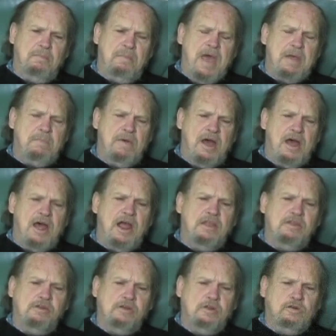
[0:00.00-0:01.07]
back
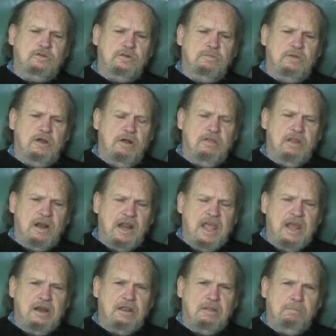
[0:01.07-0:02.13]
behind the newsroom called the
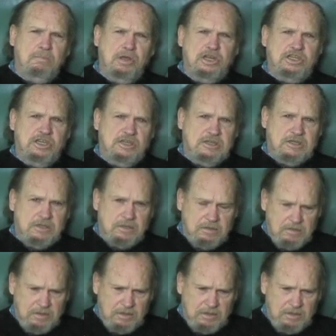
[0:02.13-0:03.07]
Land of the Midgets.